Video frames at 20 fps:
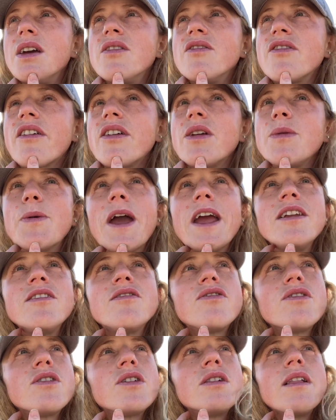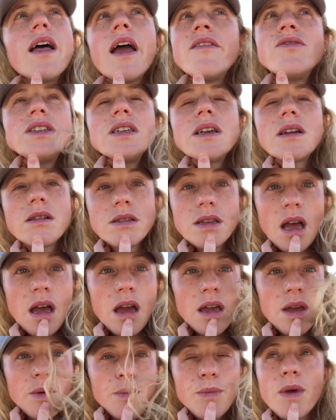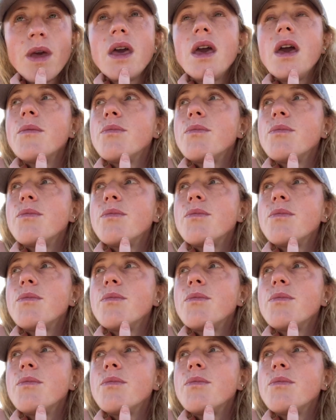very painful every single time.